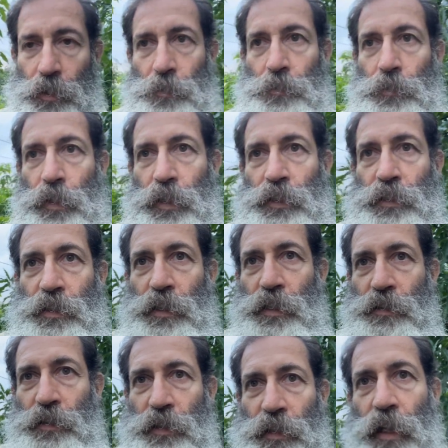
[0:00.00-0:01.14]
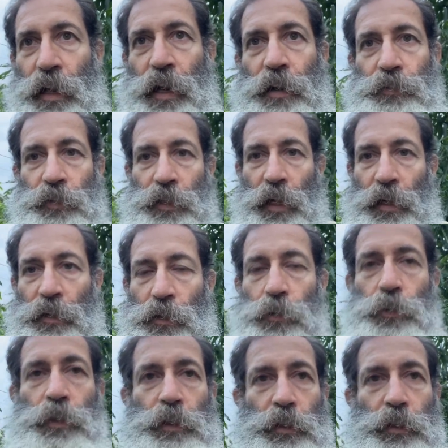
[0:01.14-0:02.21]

mid-season avocado.